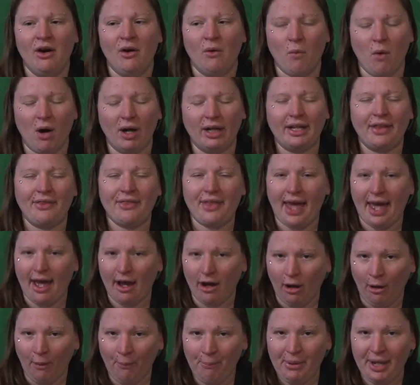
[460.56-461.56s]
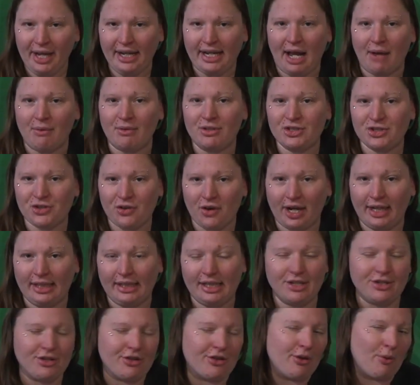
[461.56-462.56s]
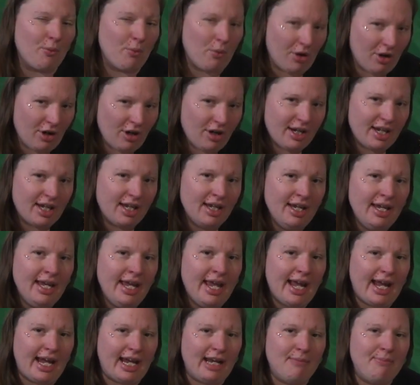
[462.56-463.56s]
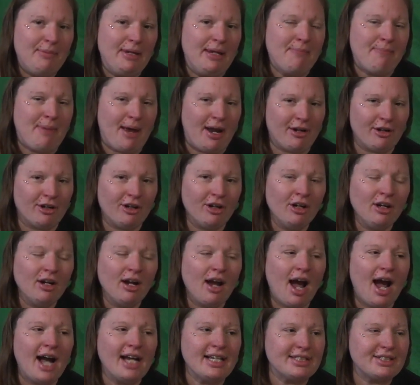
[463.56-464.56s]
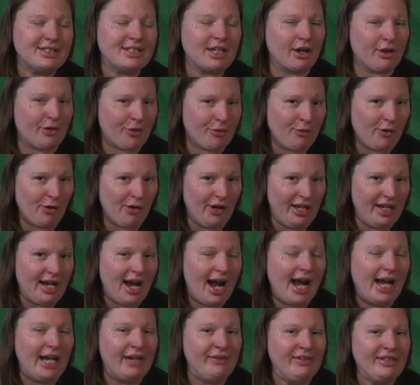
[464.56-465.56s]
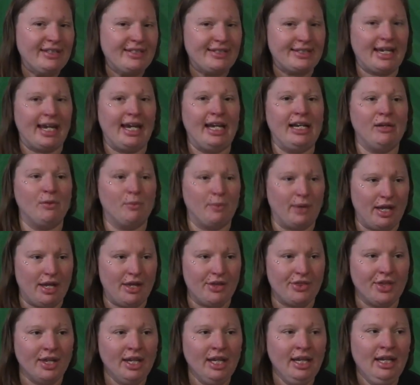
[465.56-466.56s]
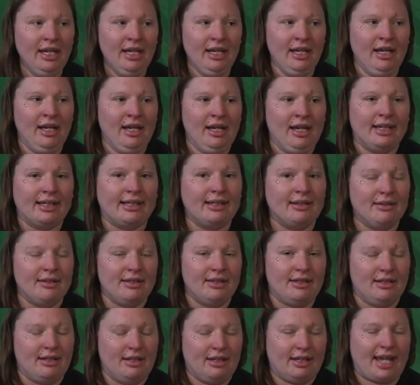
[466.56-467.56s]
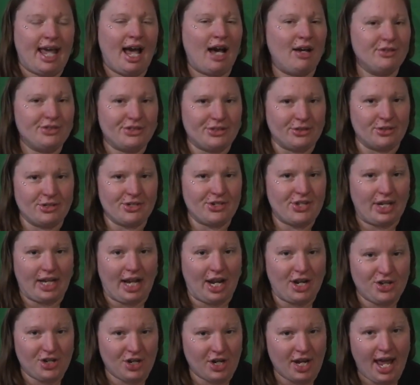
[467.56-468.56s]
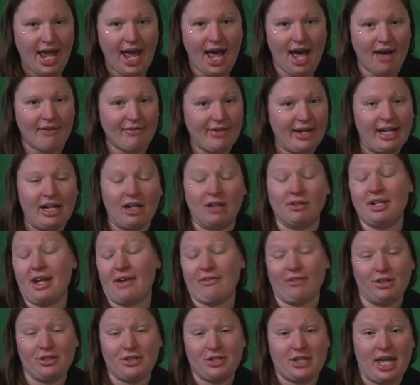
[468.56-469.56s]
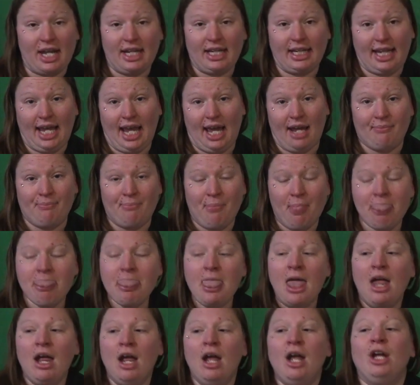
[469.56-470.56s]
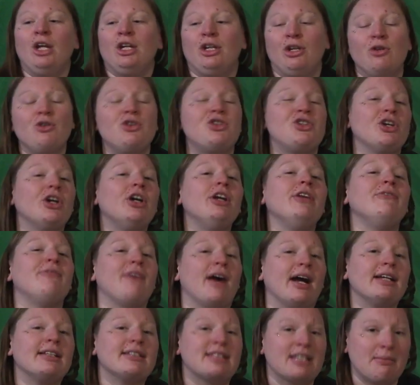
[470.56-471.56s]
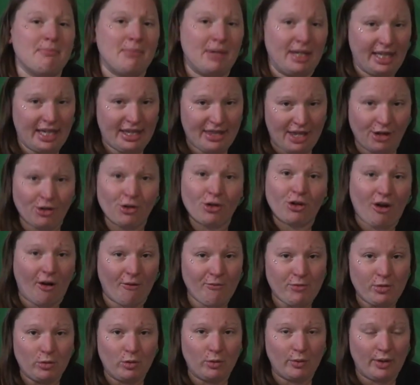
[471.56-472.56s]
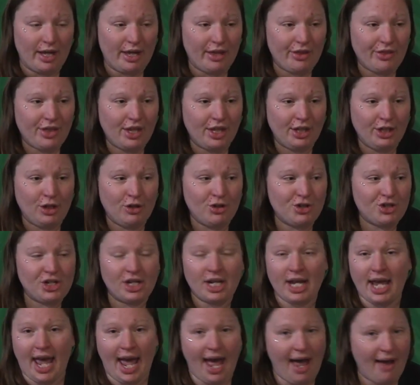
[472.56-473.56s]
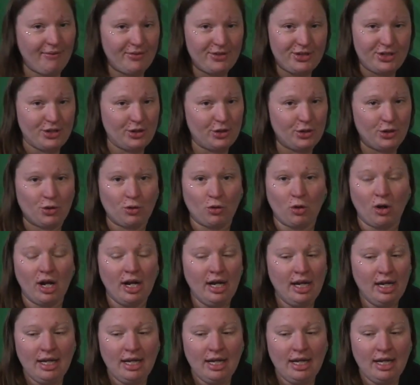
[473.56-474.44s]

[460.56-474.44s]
wanted the help and I was trying to do the work and be better, I stuck through it. I even stayed with counselors that I shouldn't have, and I'll never do that again. You should find somebody that you're comfortable with. You shouldn't have to...